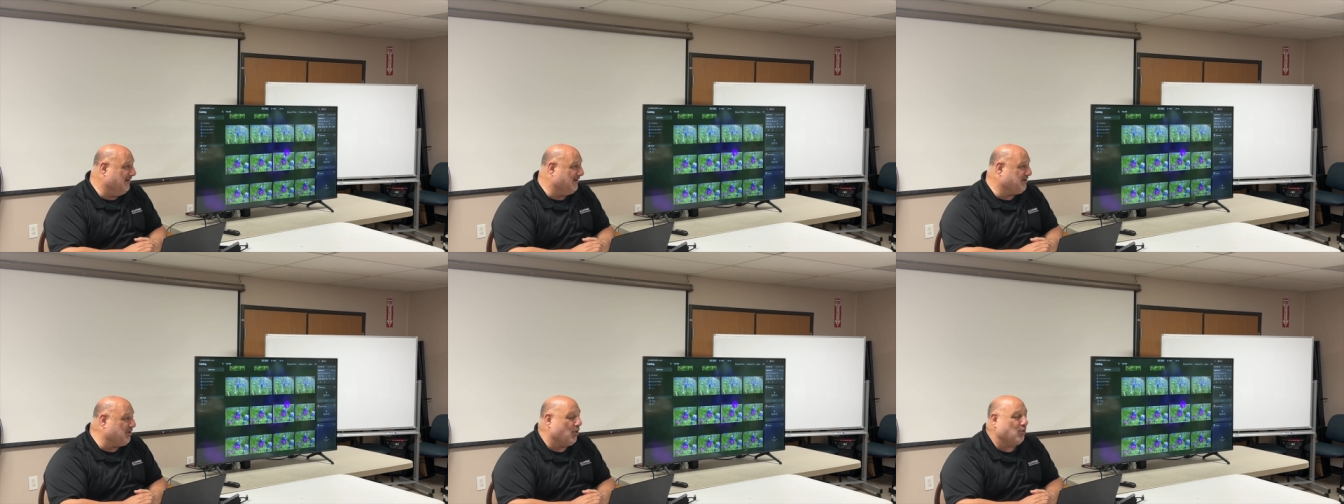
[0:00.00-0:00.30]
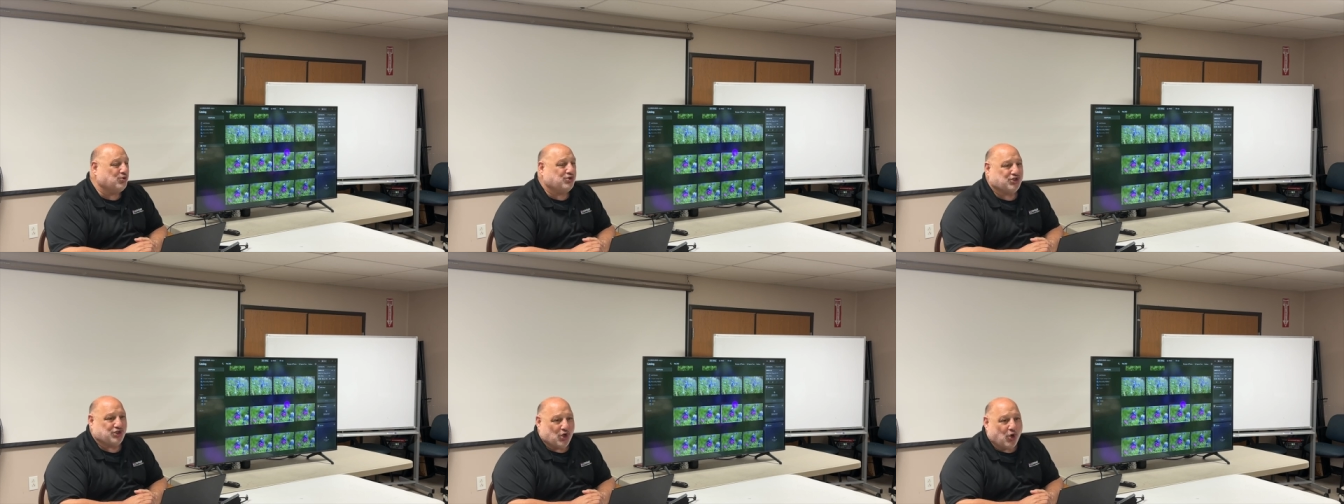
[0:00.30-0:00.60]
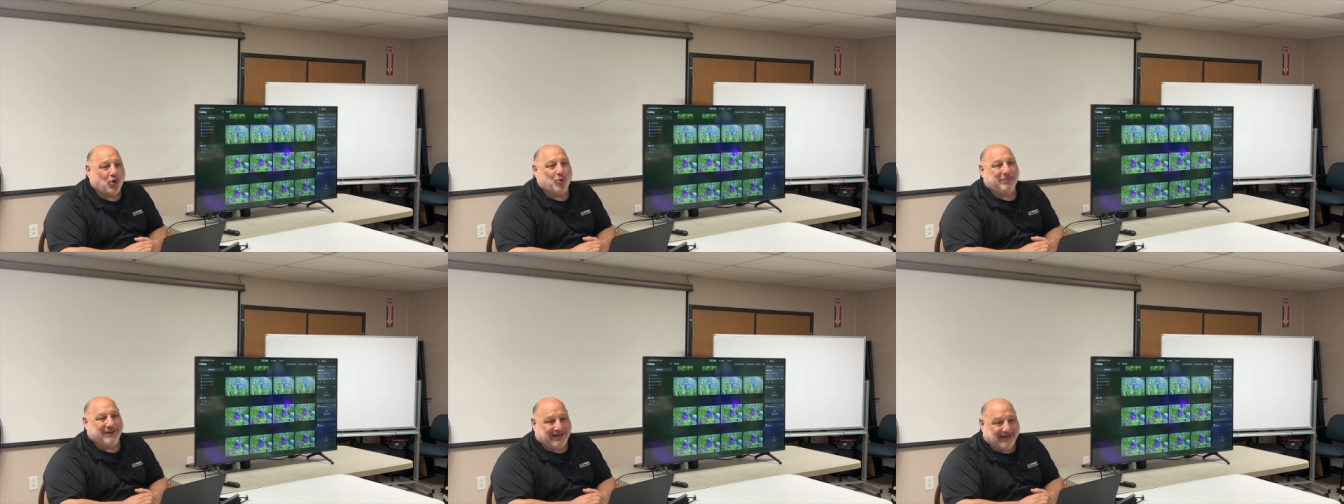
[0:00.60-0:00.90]
Don't
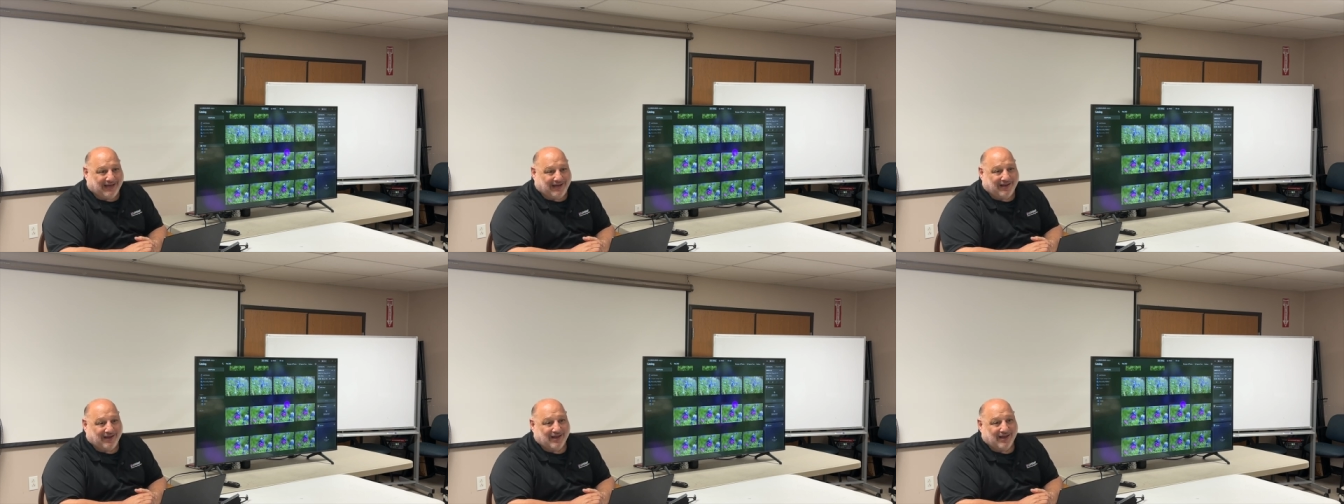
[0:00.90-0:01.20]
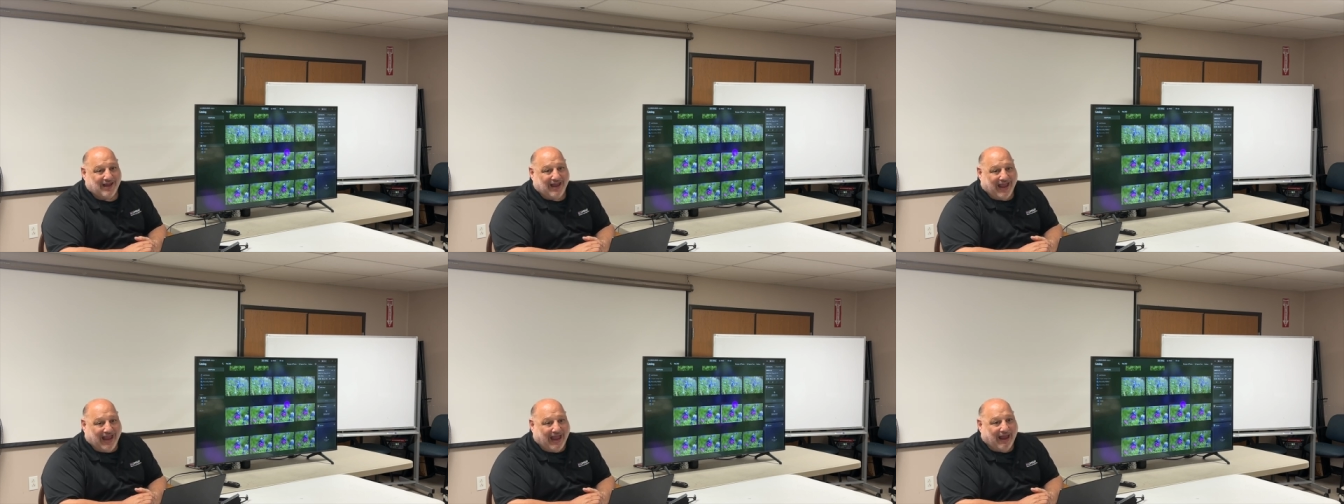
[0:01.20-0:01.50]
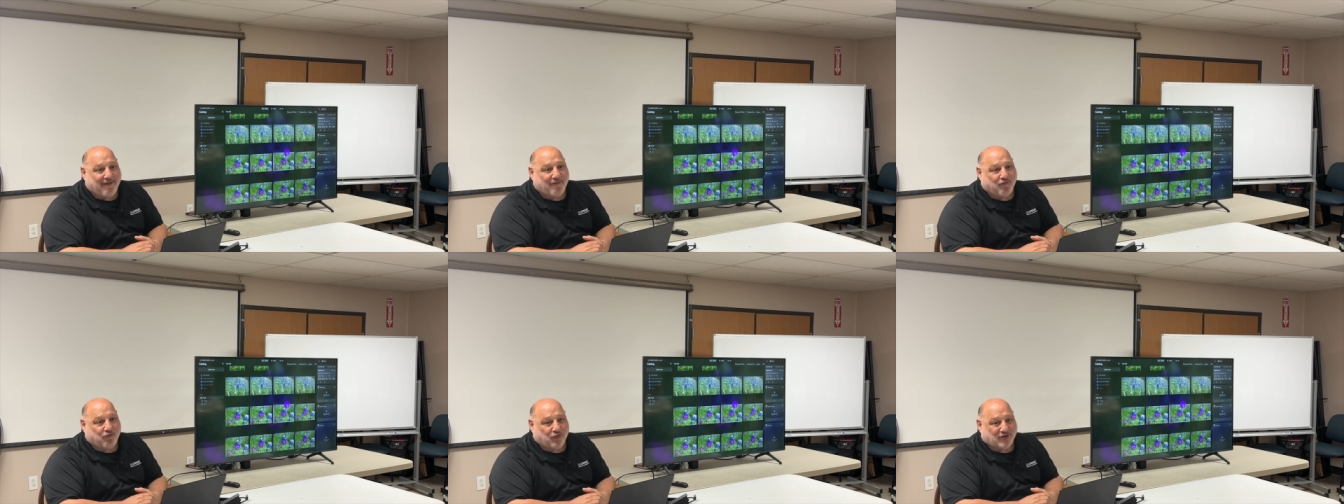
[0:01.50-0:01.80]
show me
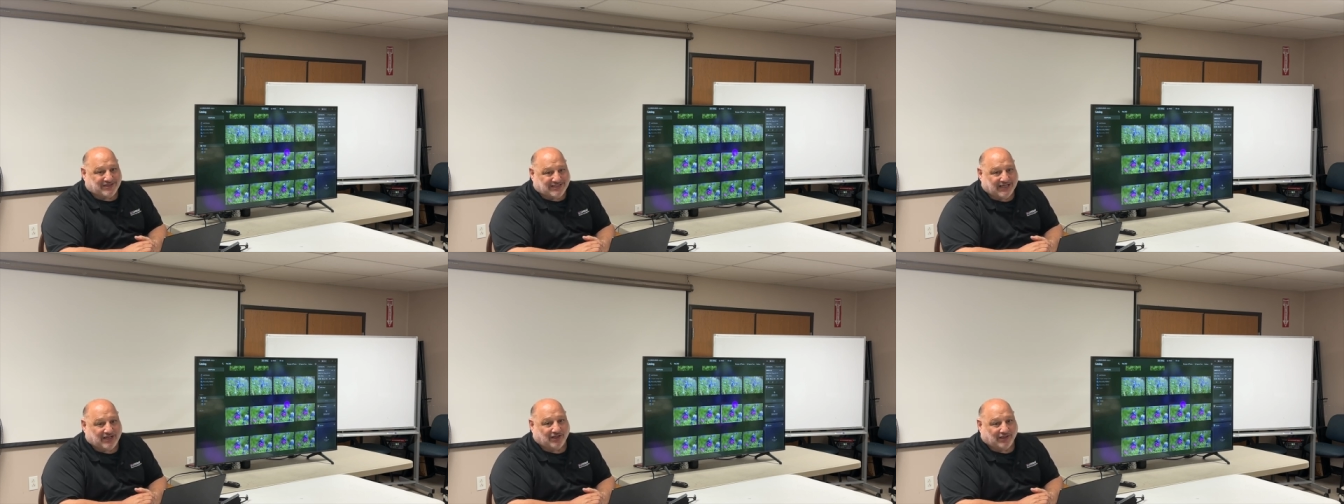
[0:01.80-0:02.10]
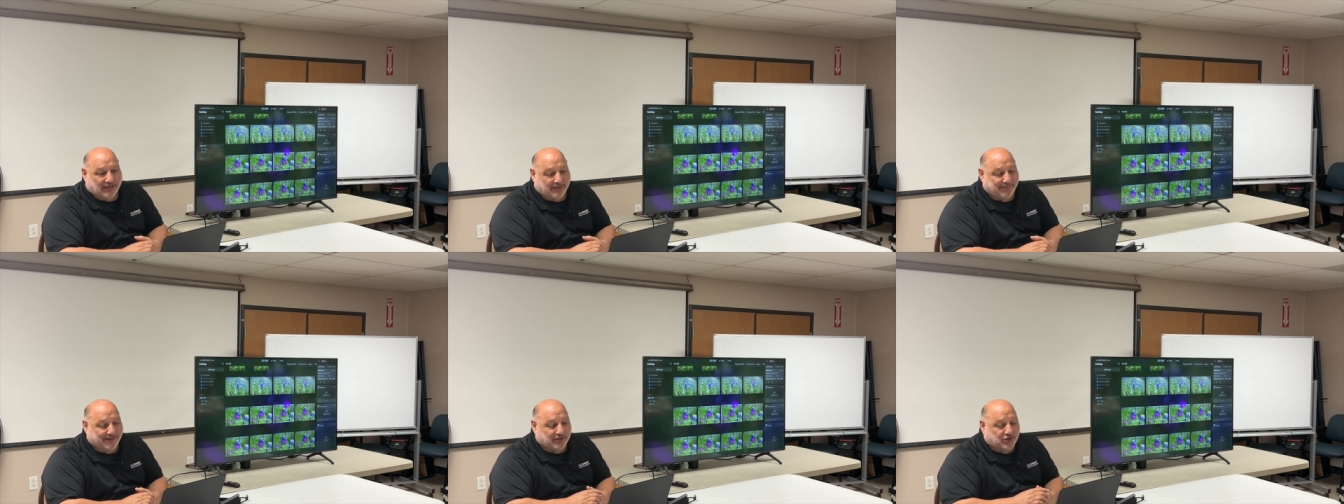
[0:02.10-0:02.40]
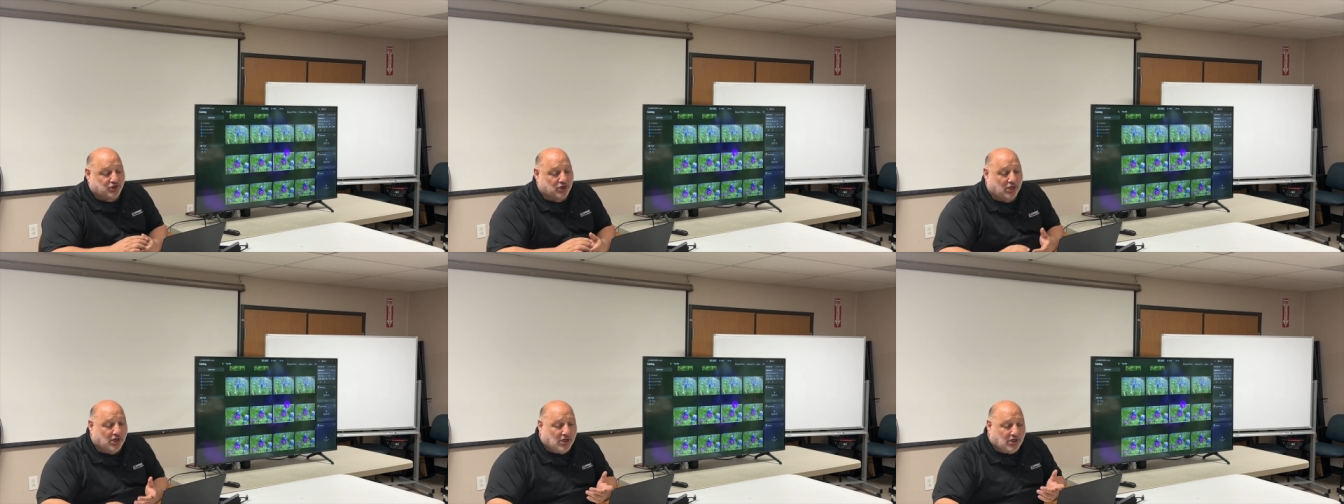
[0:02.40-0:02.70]
every single
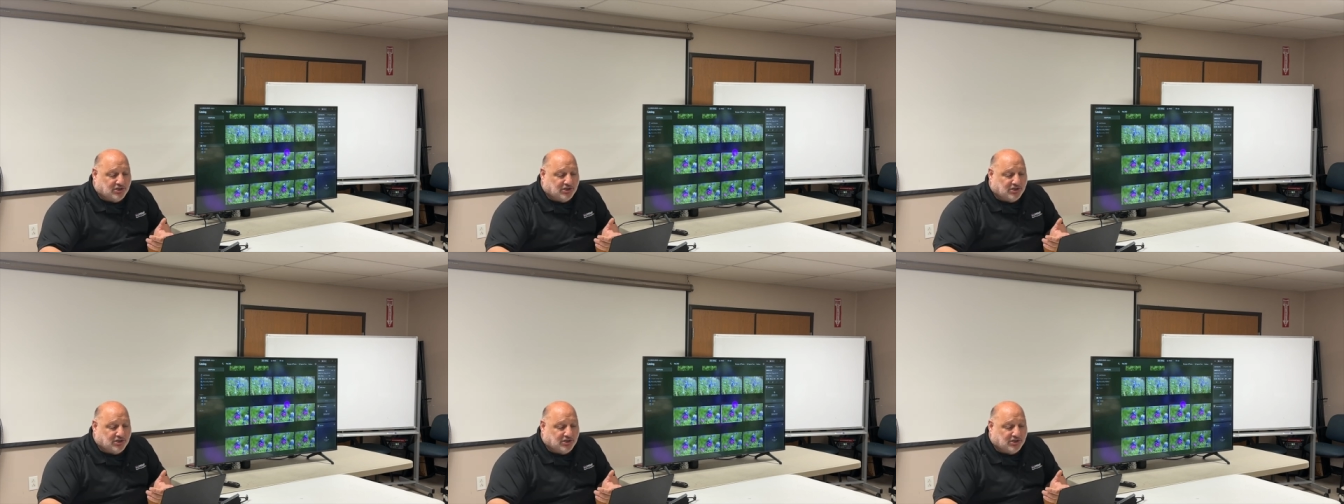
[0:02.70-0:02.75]
image.